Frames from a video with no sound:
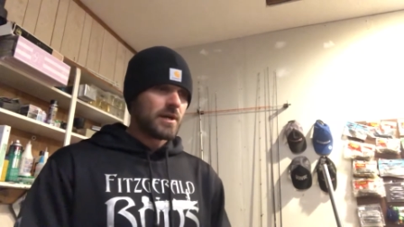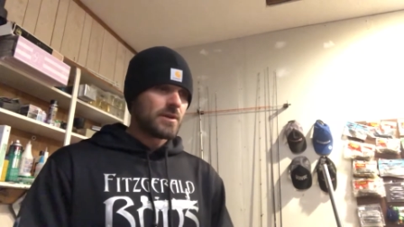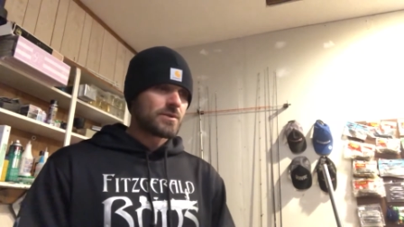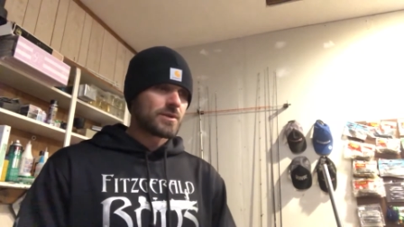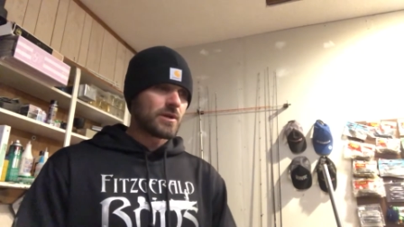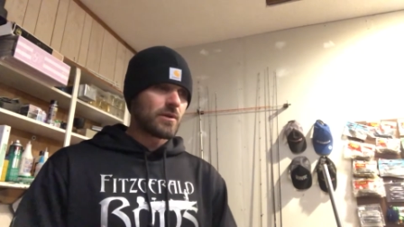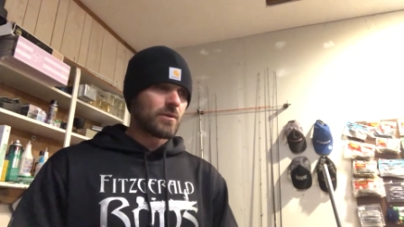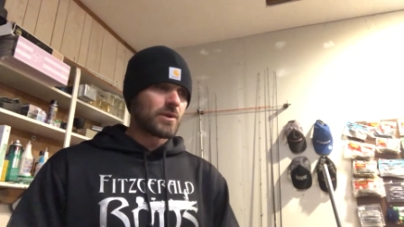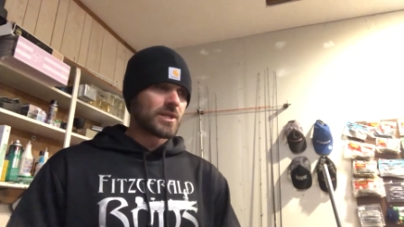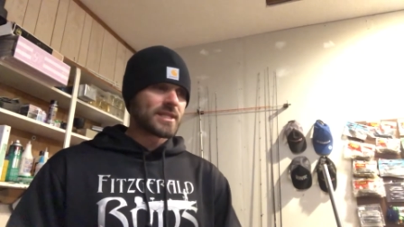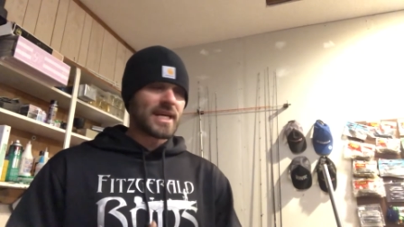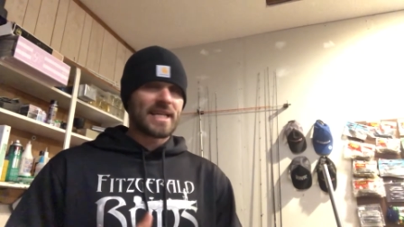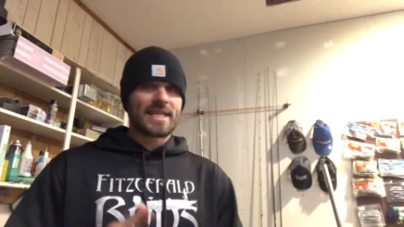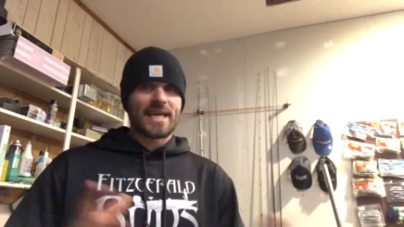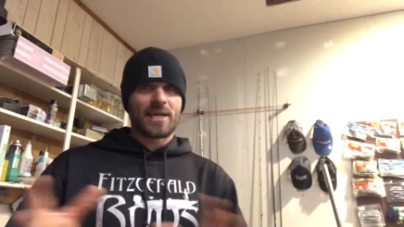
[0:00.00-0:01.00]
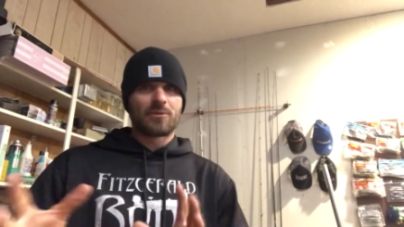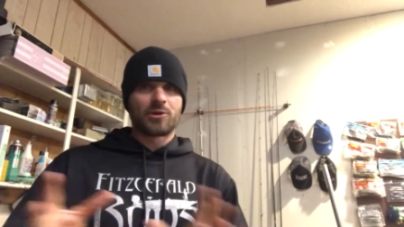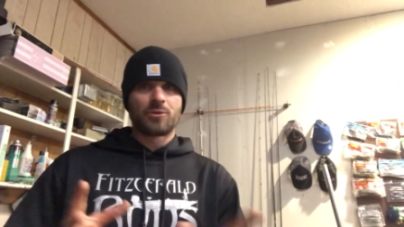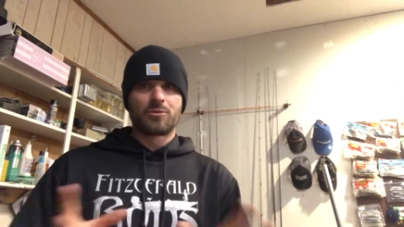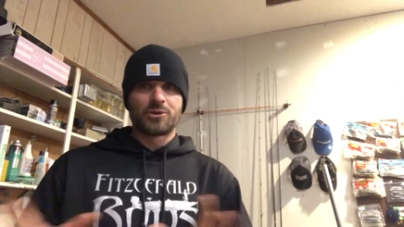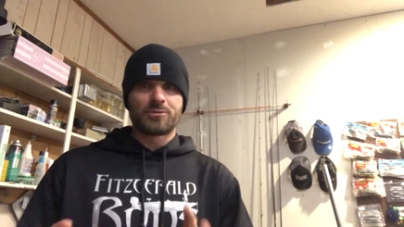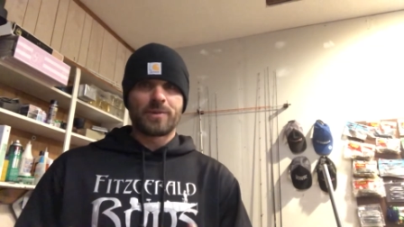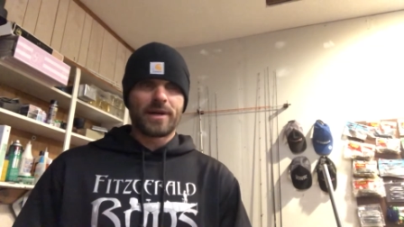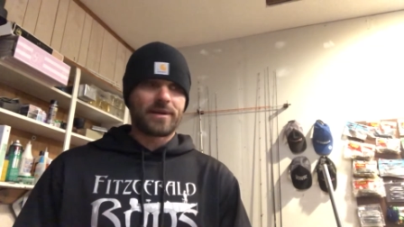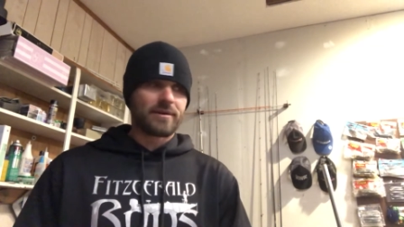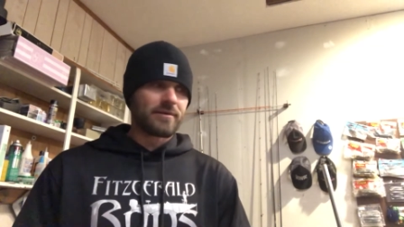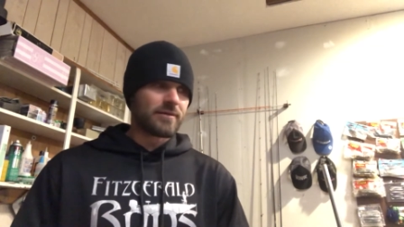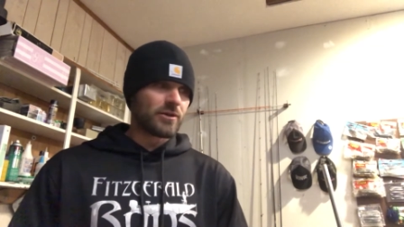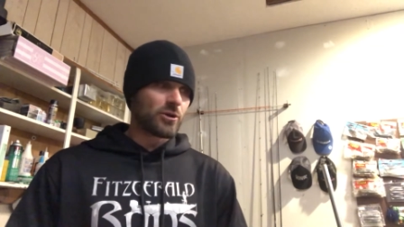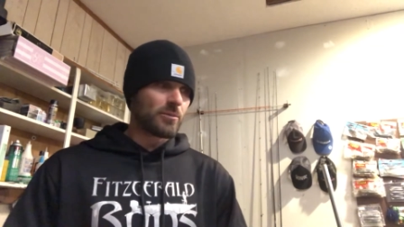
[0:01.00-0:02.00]
So you just got to take it into
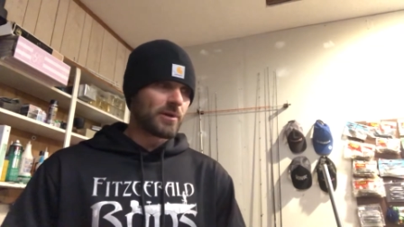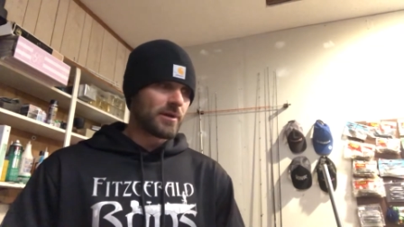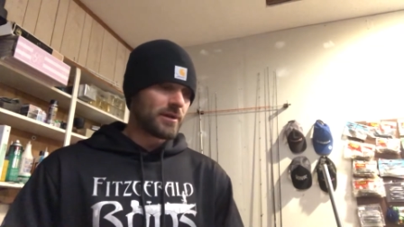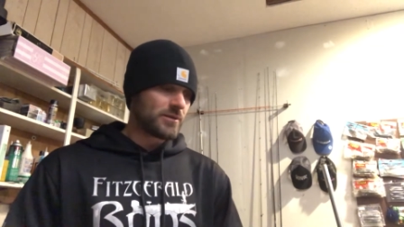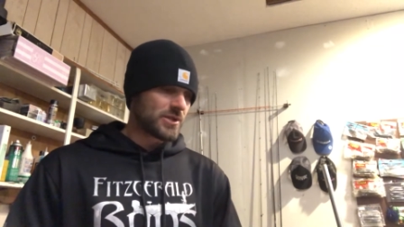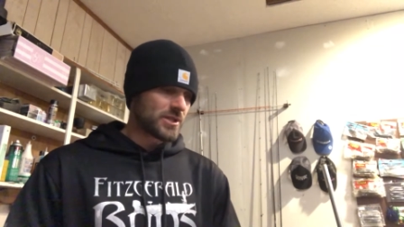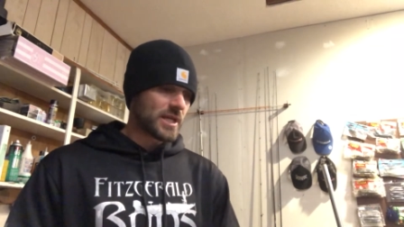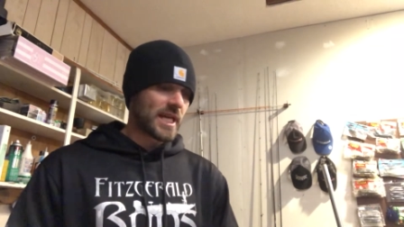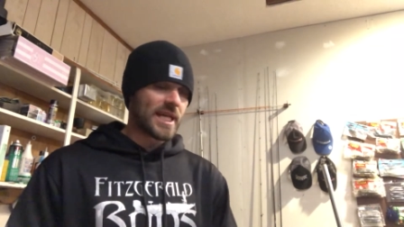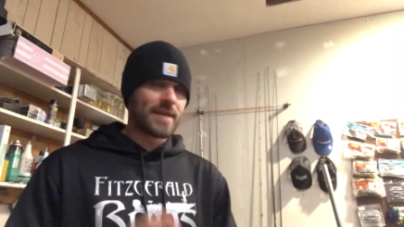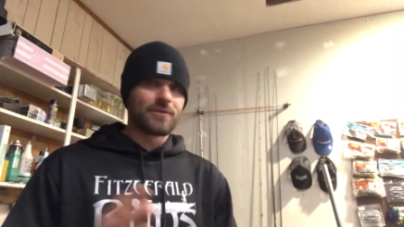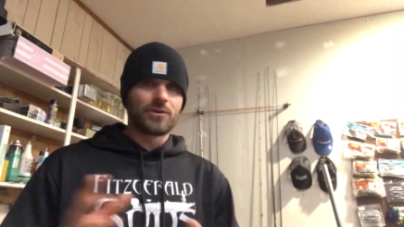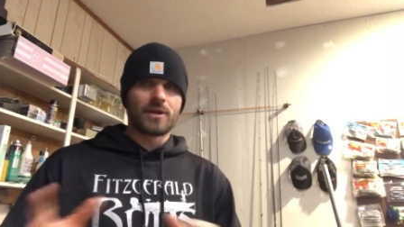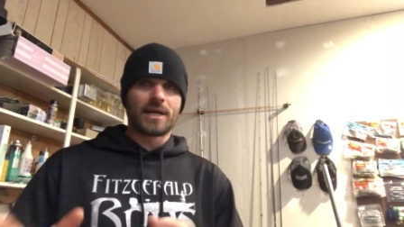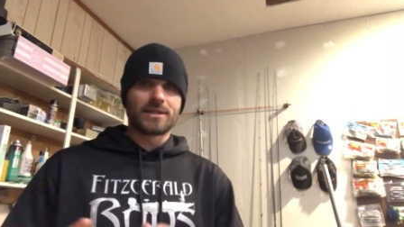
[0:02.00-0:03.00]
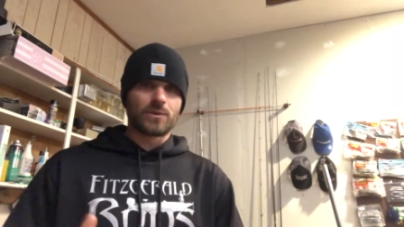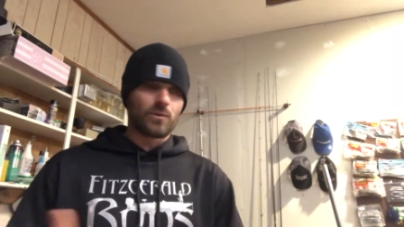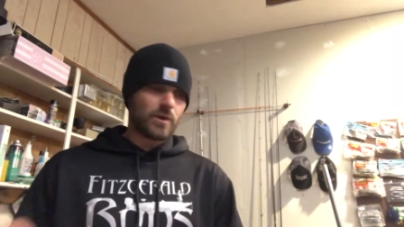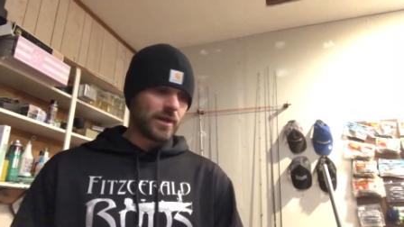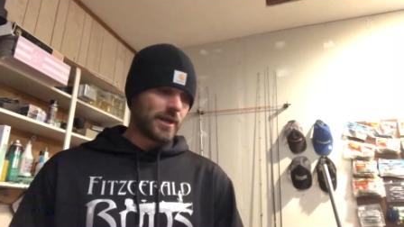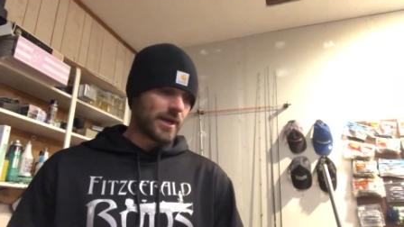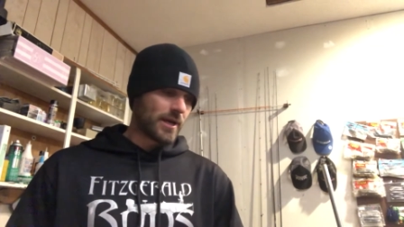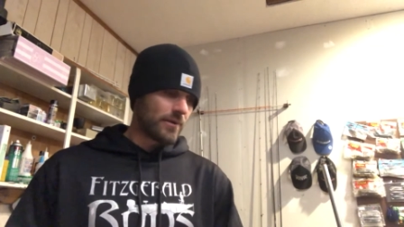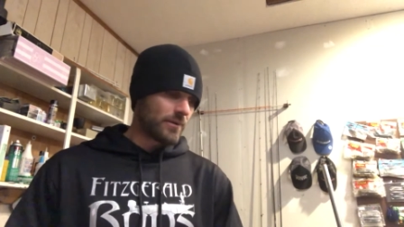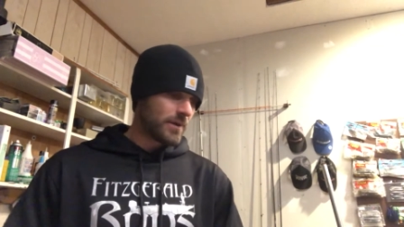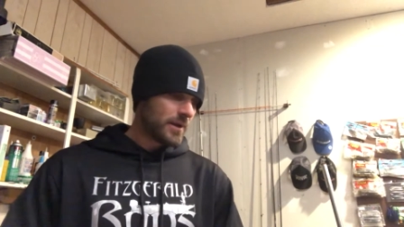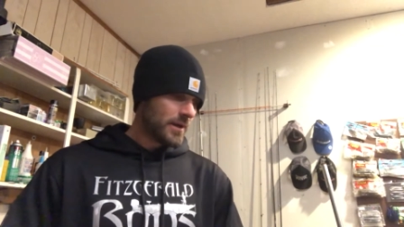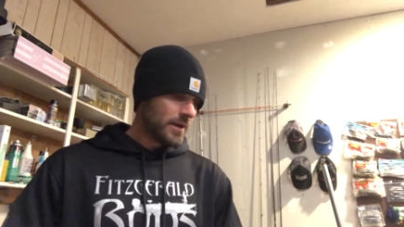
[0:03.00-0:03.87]
perspective a little bit and just kind of giving you guys a rundown.